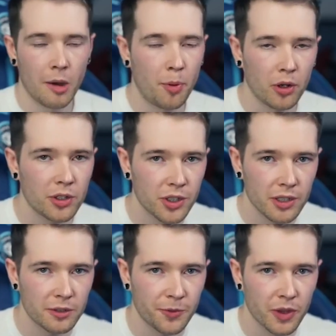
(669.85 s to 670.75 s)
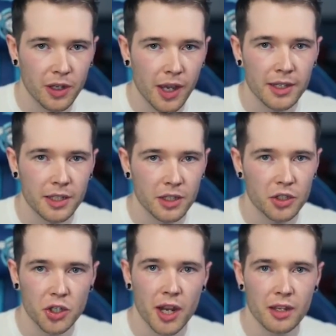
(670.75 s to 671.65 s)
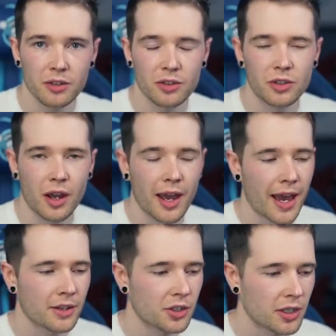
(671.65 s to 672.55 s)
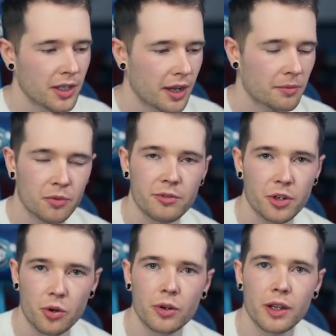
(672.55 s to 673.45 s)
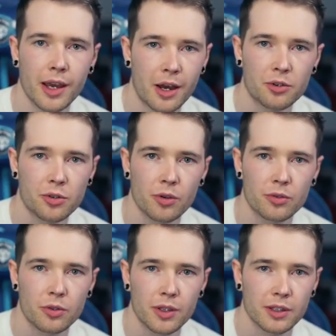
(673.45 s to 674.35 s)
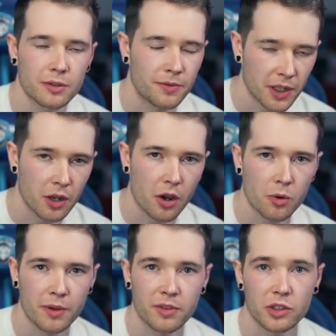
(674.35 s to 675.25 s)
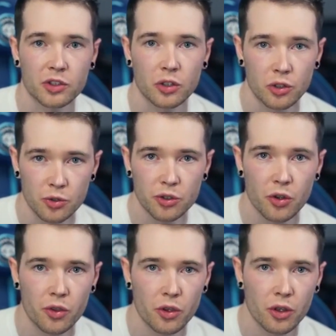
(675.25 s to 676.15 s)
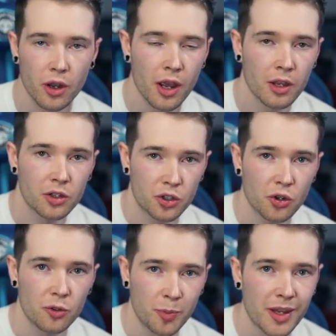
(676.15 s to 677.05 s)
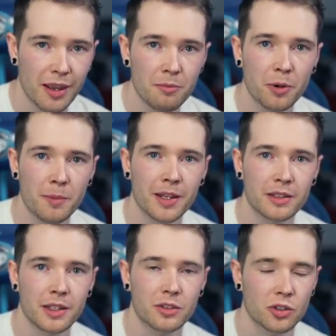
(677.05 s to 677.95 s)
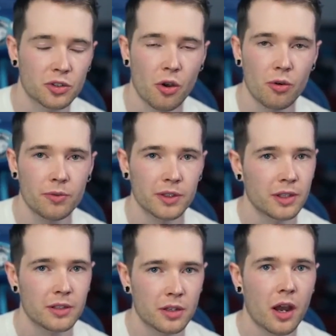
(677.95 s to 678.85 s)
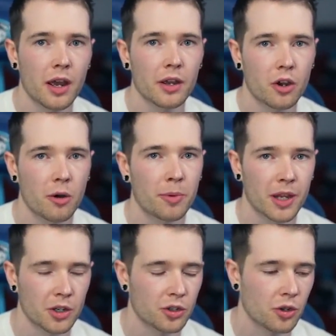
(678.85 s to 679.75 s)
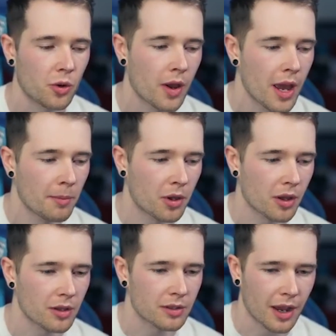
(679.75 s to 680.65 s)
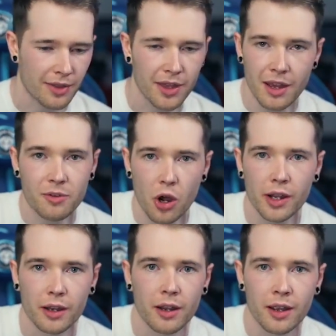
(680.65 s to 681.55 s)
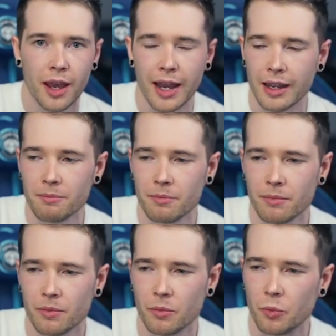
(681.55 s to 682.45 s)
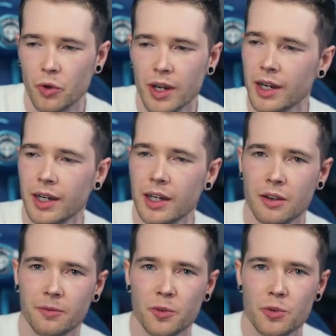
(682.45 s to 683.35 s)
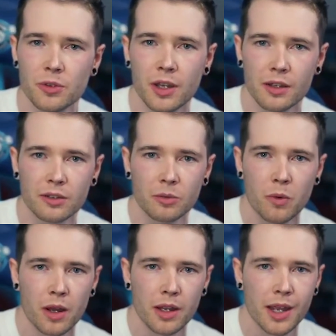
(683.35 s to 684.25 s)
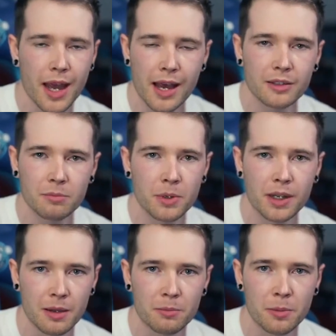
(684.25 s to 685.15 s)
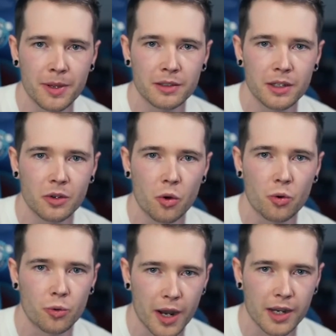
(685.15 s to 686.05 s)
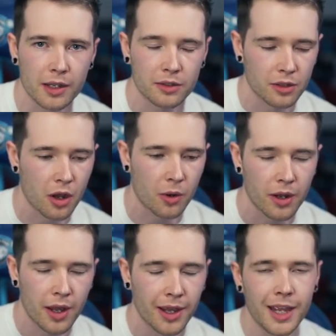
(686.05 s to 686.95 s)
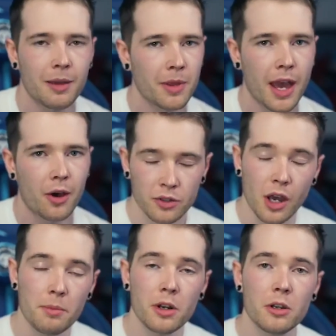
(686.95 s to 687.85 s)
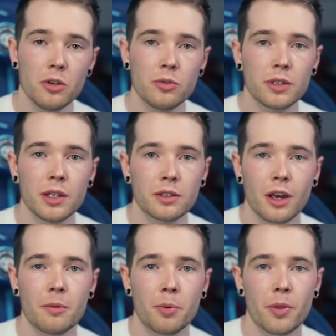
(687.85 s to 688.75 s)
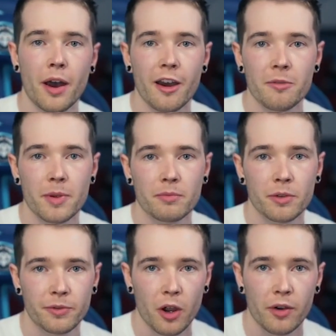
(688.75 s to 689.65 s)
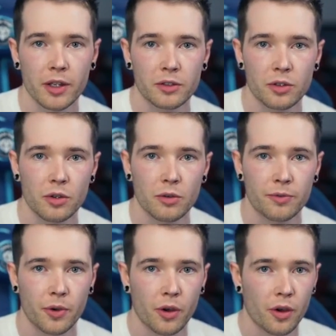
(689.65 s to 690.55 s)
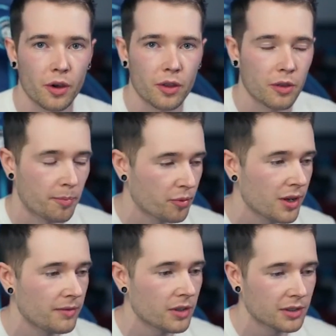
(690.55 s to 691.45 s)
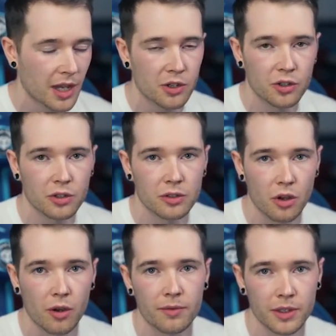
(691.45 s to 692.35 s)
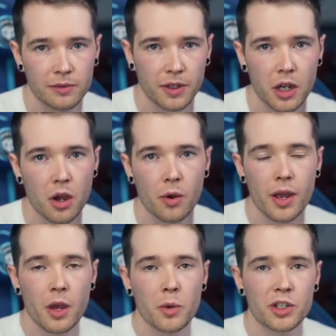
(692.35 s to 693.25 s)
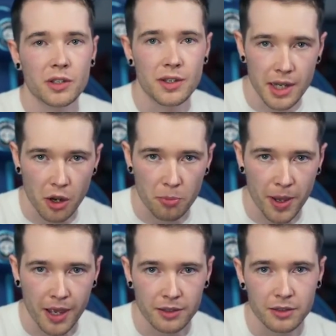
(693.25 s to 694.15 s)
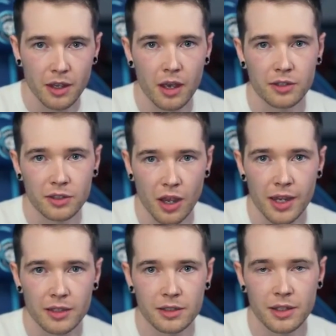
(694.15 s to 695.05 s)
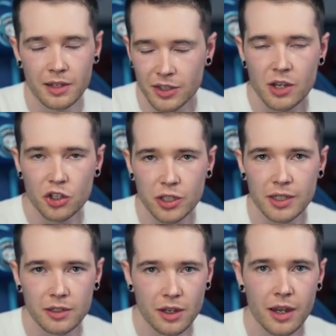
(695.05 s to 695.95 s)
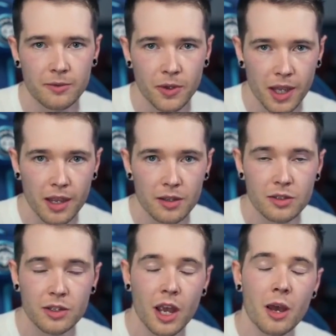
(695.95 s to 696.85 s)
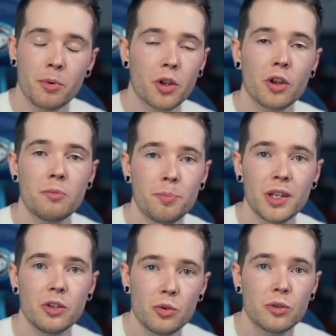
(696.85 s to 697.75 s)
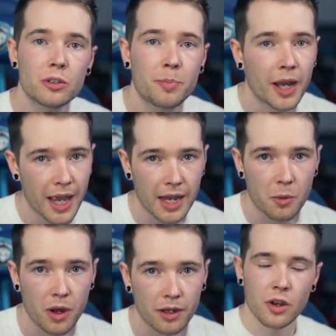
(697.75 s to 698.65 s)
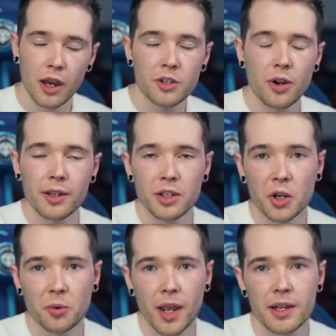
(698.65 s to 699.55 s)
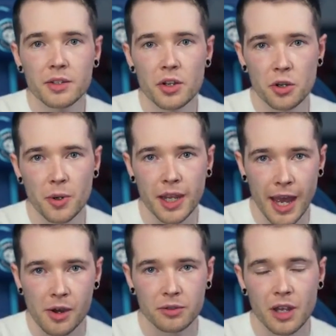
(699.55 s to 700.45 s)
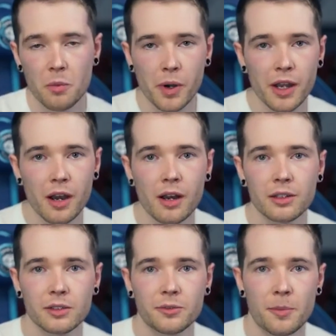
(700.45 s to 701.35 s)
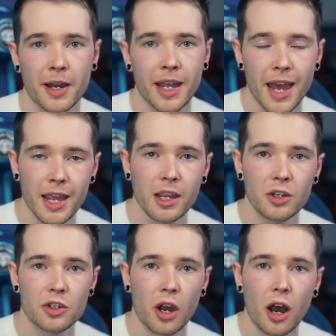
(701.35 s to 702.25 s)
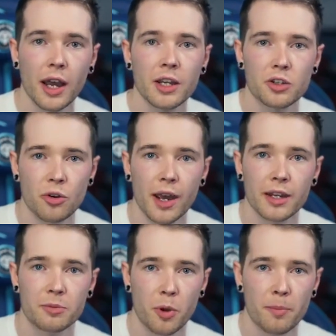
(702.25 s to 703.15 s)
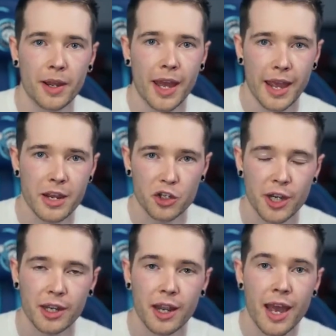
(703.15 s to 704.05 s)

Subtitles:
Apologies for the lighting change. I actually am re-recording the outro to this video with the solution that should be implemented to solve this entire COPPA issue, because I think I've got it, and I'm really confused as to why it hasn't been implemented already. So hear me out. So I'm going to use the example that I've been referring to for the previous sections of this video, which is Neopets, a site essentially designed for kids, but could be used by anyone. So I tried to create a new account, and when it asked for my age, I tried to put my age in